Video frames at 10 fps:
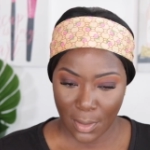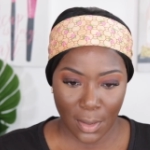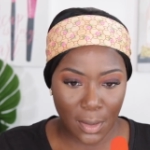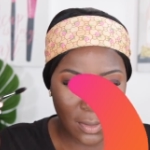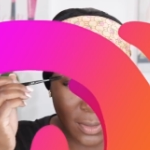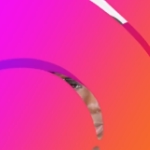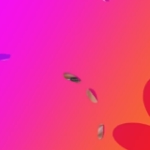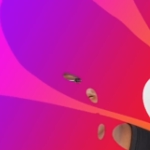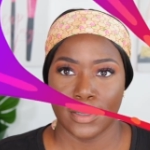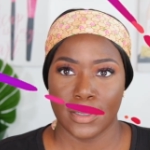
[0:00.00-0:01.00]

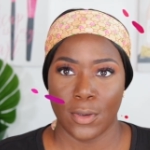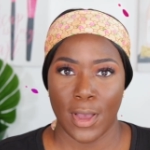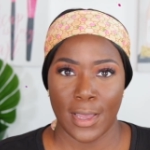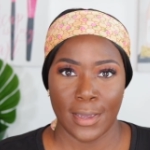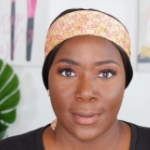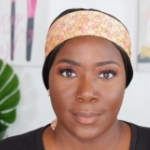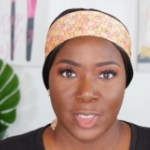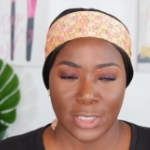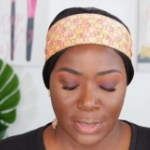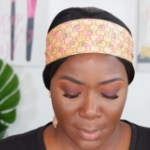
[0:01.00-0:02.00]
Alright, so I am
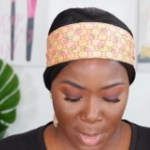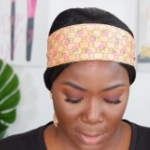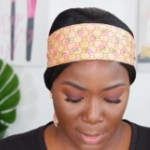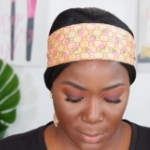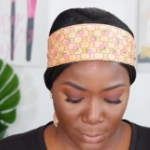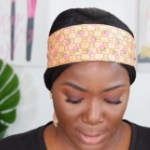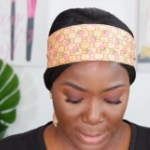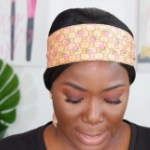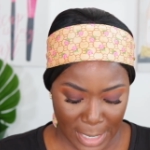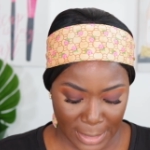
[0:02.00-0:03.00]
just about done with
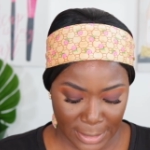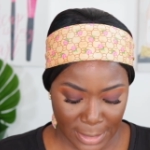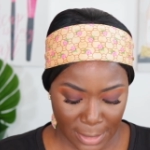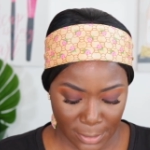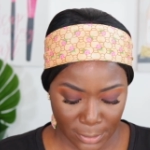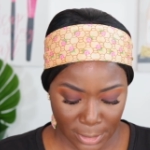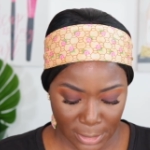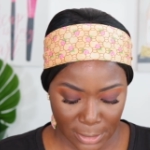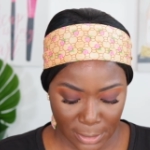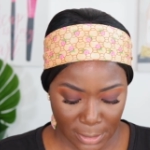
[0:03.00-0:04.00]
the eyeshadow
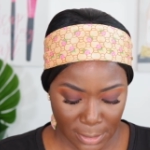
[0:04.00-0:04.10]
look.